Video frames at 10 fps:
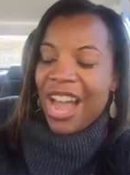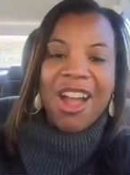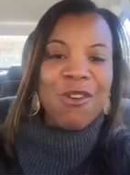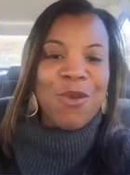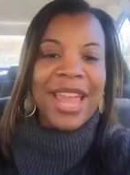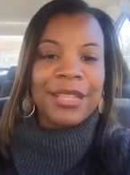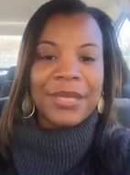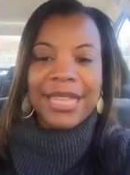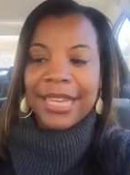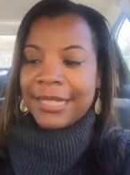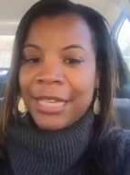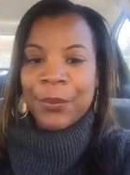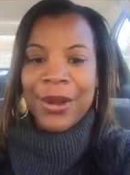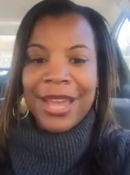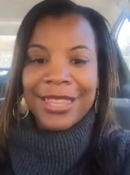All right, let me take a
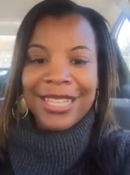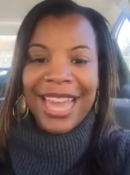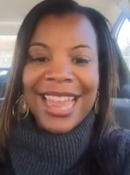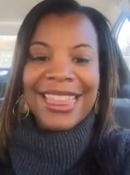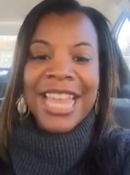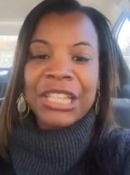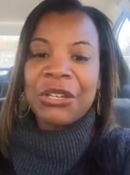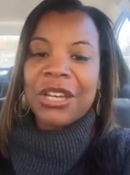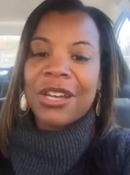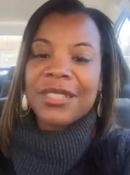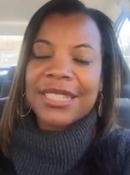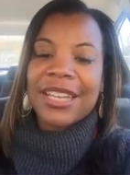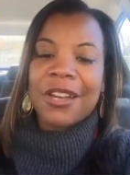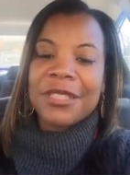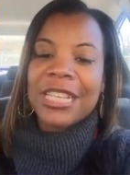deep breath. Thank you,
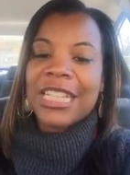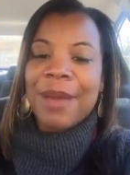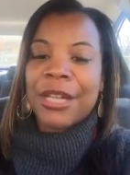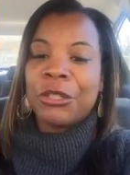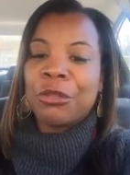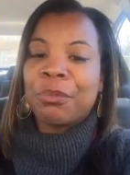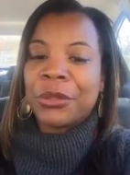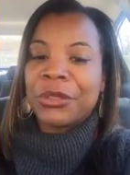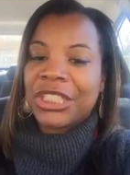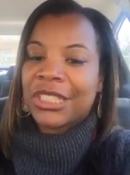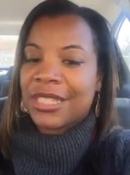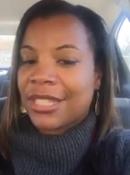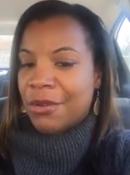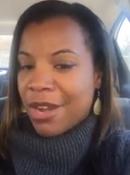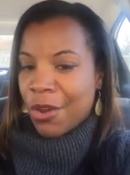Colson. Colson is my new boo. She just
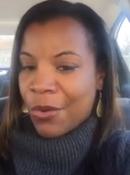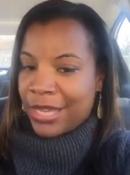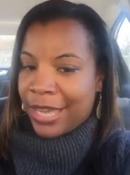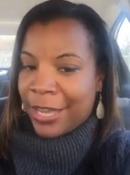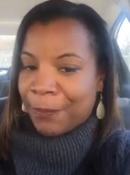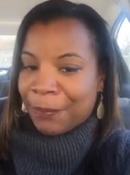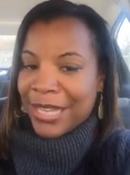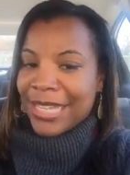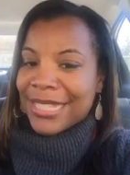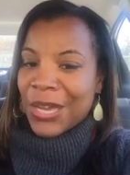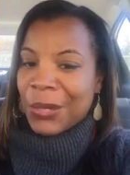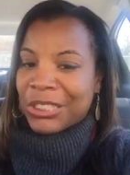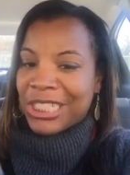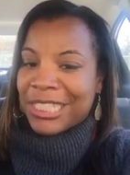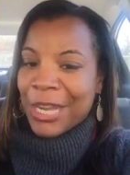don't know it yet. So
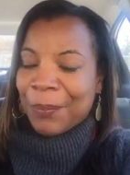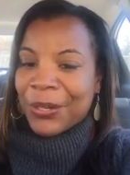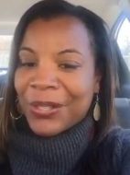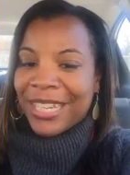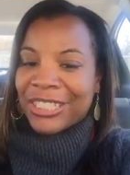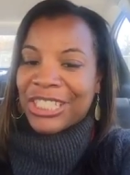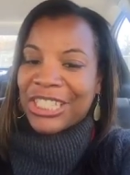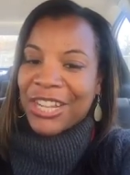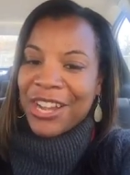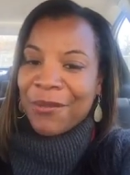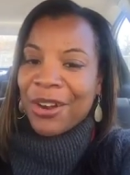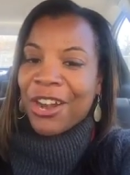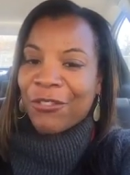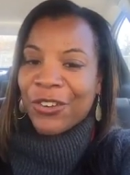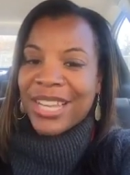she's jumping on there. She's sharing it with
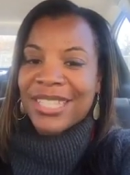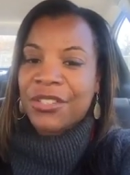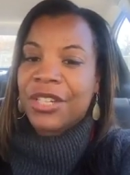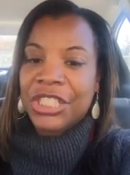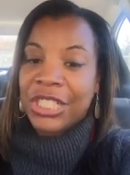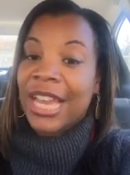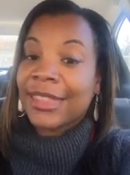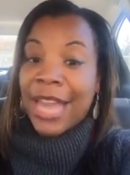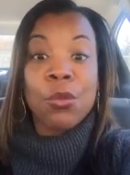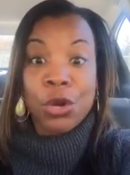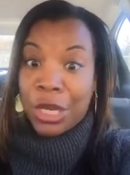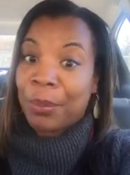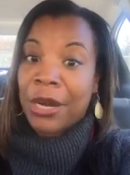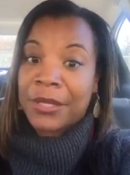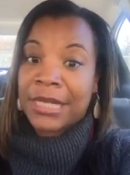her friends too, because she got that one
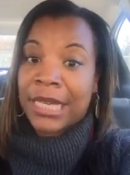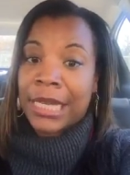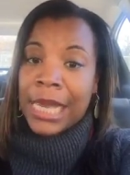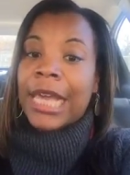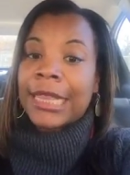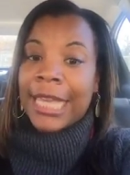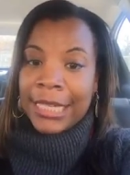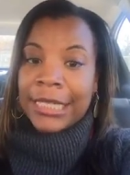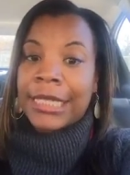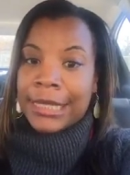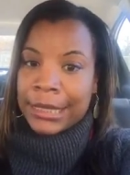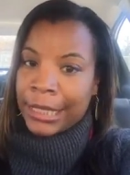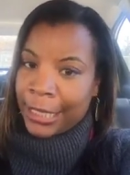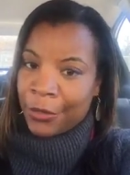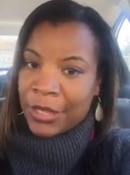person that needs to
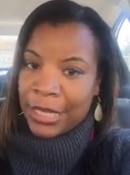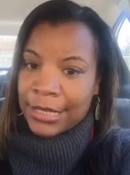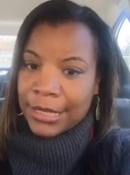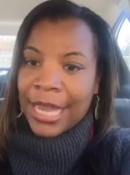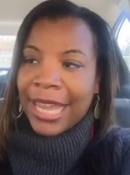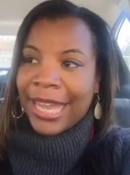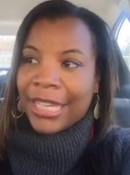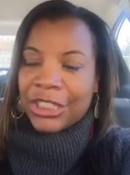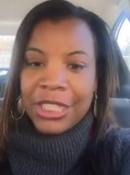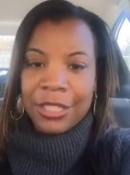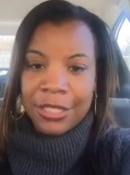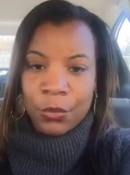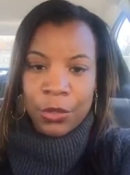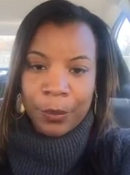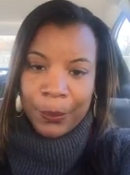hear this, and she
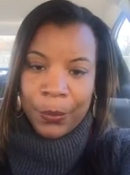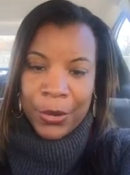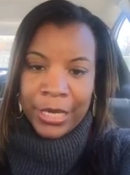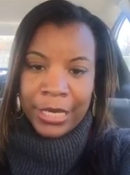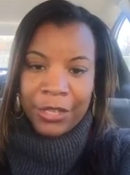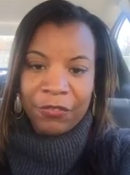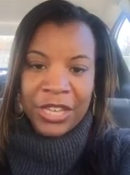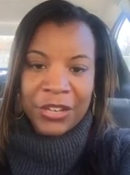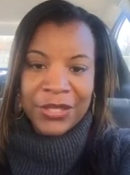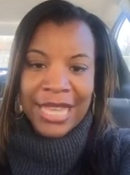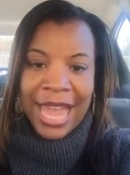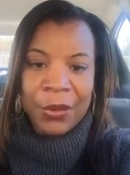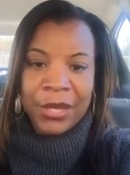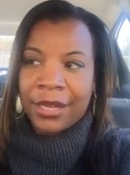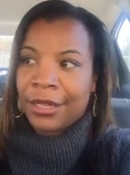doesn't want to point any fingers
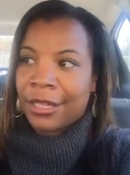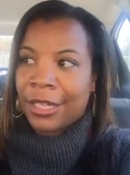out and